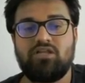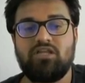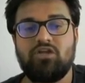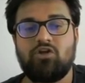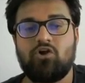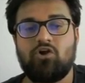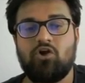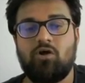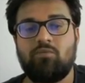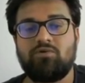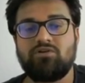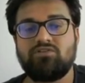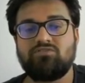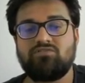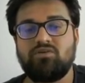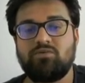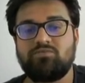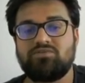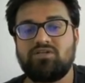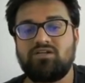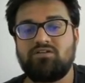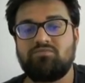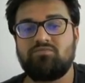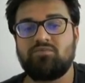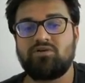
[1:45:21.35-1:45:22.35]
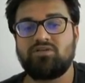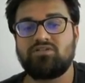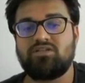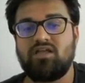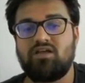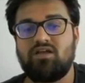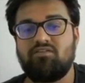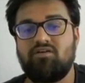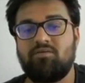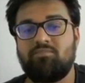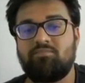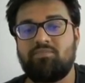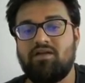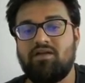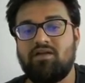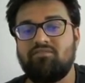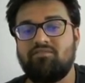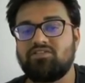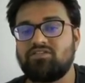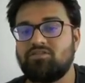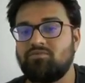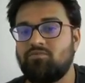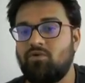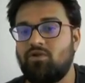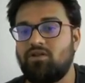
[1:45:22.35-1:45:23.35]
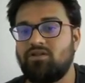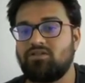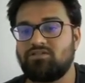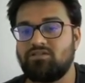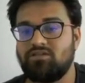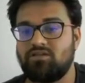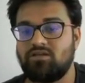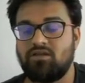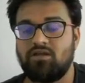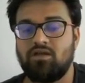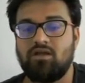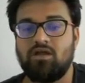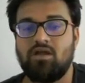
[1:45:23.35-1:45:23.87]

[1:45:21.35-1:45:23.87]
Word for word: E-commerce website must have a privacy policy.